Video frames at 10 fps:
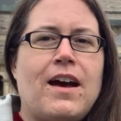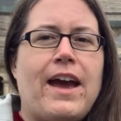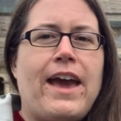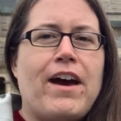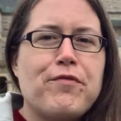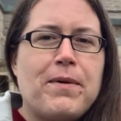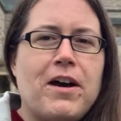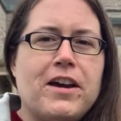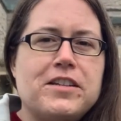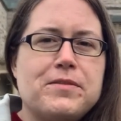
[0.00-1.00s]
I have
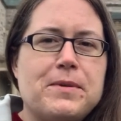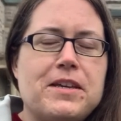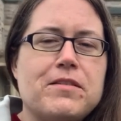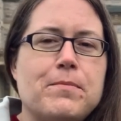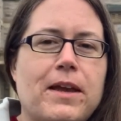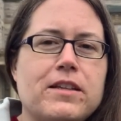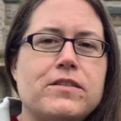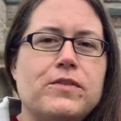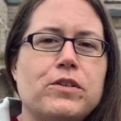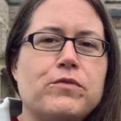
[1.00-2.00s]
behind me the
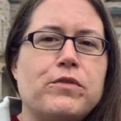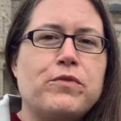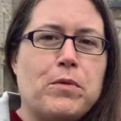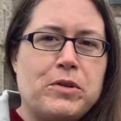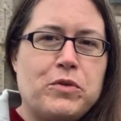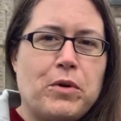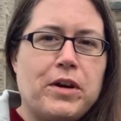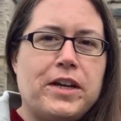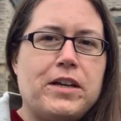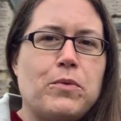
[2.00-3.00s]
Mansfield
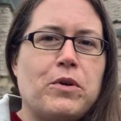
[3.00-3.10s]
Reformatory,